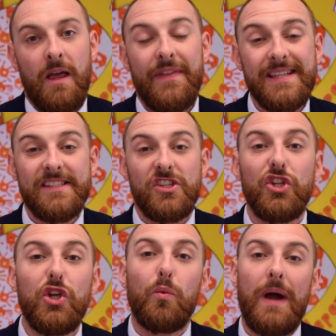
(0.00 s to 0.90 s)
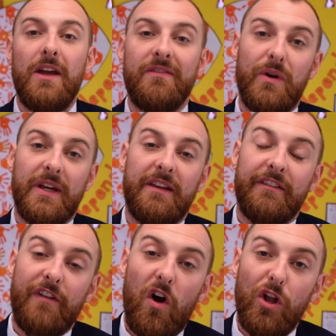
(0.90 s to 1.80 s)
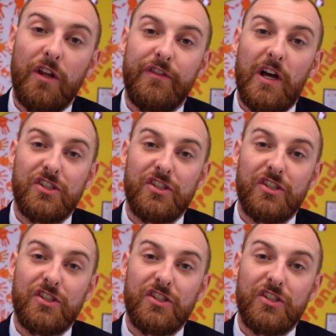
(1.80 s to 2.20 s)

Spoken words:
This is a new way of working for all of your